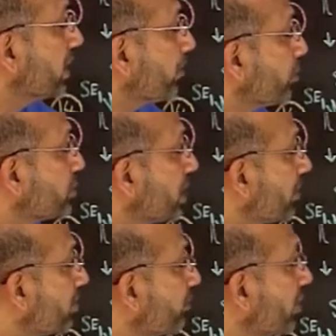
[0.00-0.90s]

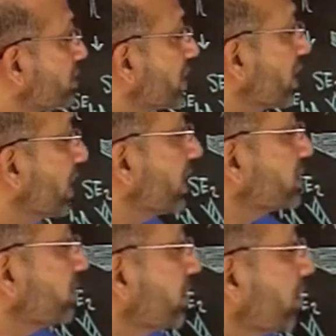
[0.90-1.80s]
interpostsynaptic functional
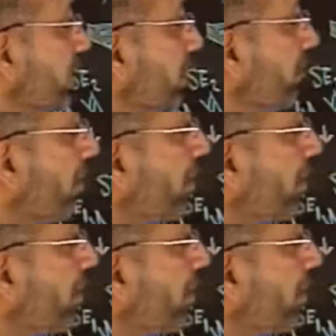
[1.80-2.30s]
links between